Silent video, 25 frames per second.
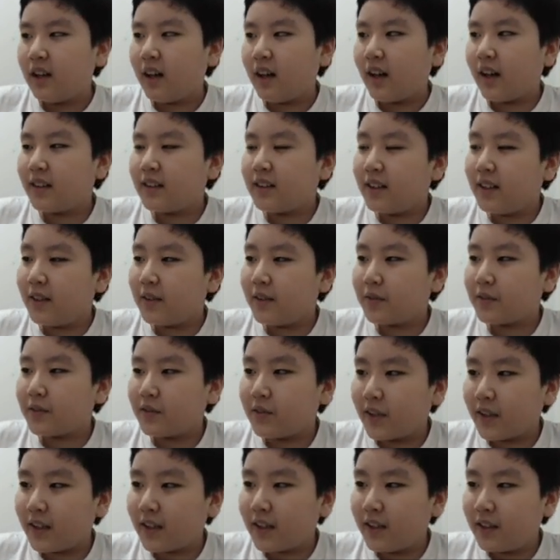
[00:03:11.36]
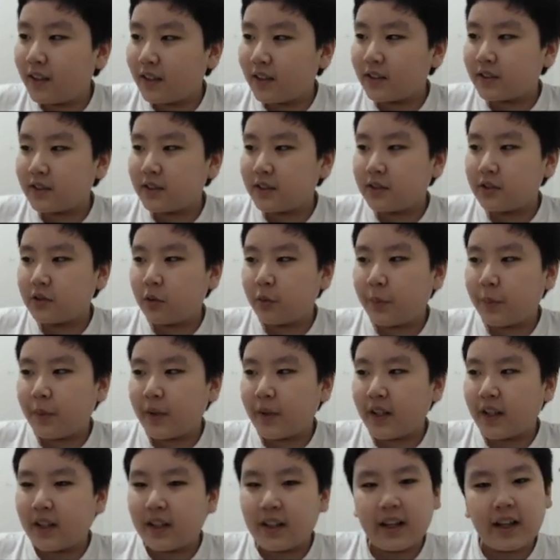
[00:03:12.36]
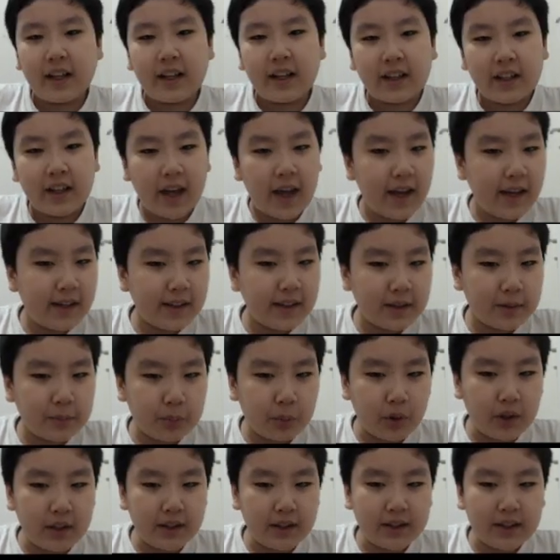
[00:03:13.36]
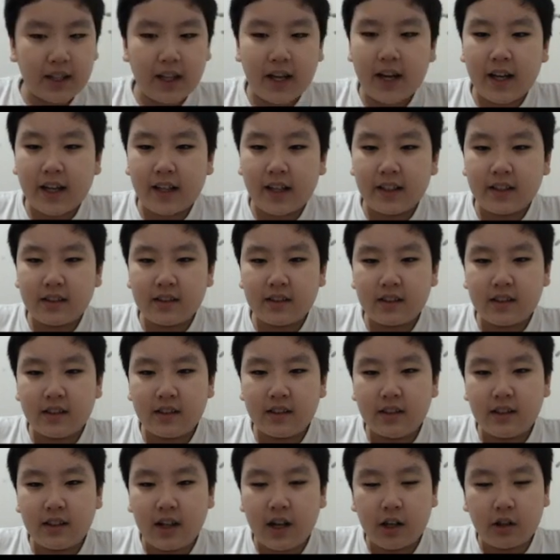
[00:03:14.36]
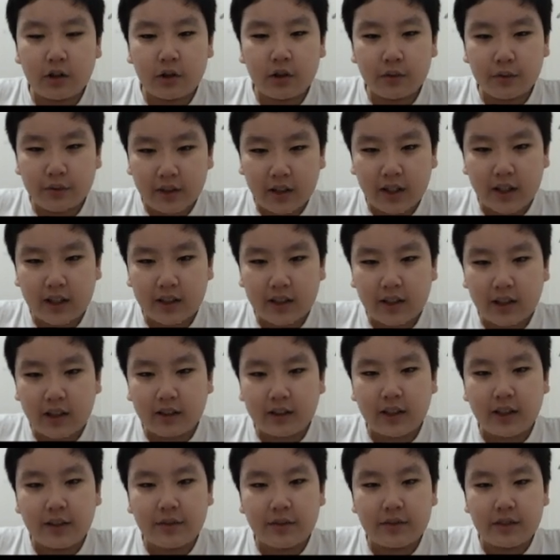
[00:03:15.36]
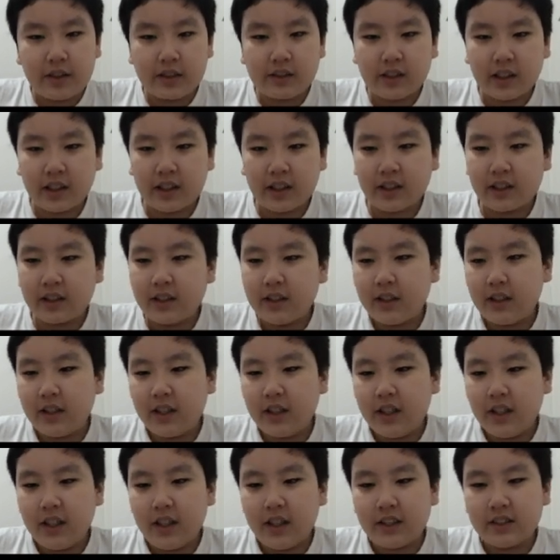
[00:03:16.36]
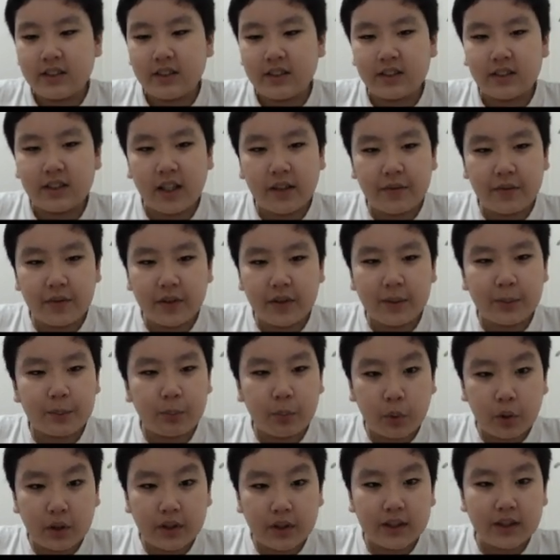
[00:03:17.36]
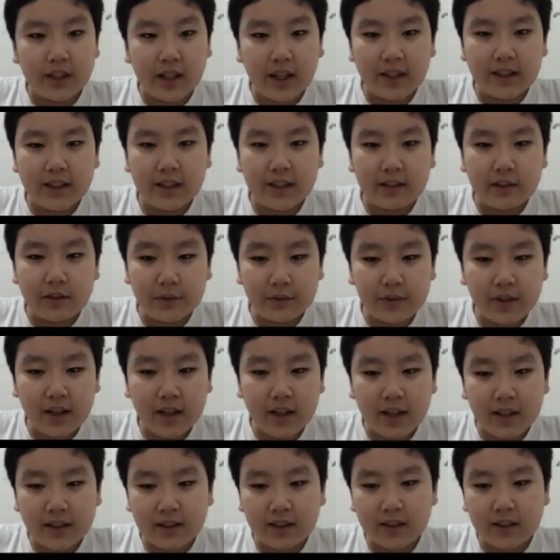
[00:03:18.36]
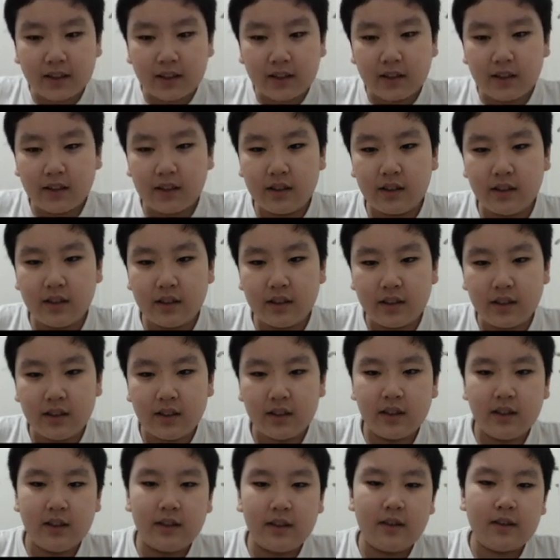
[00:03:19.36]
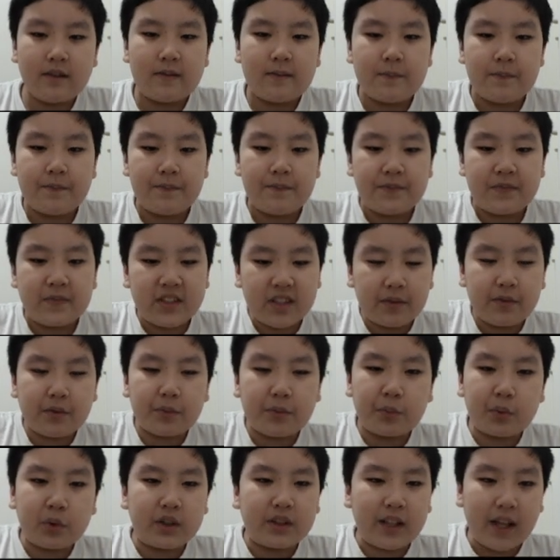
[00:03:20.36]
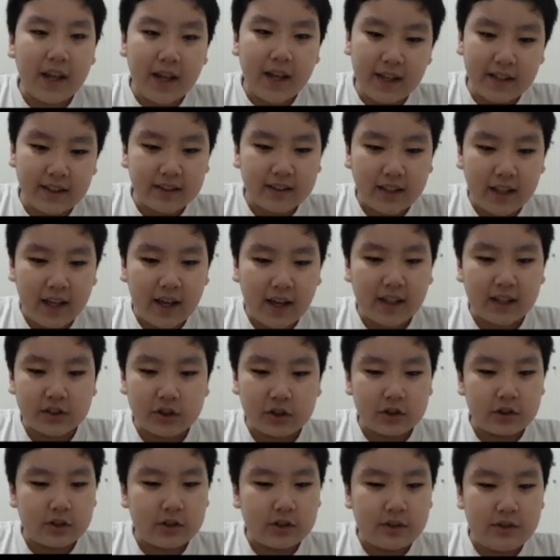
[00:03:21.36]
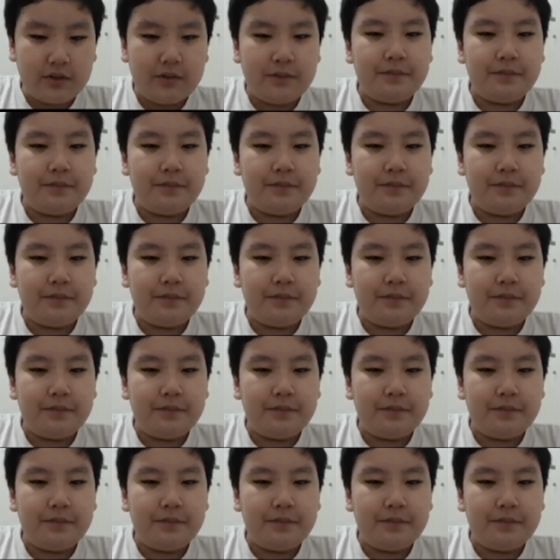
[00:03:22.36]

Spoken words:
I'd give Trigger's opening like 8.9 out of 10. I'll give this like a 7.9 out of 10. 7.8, actually.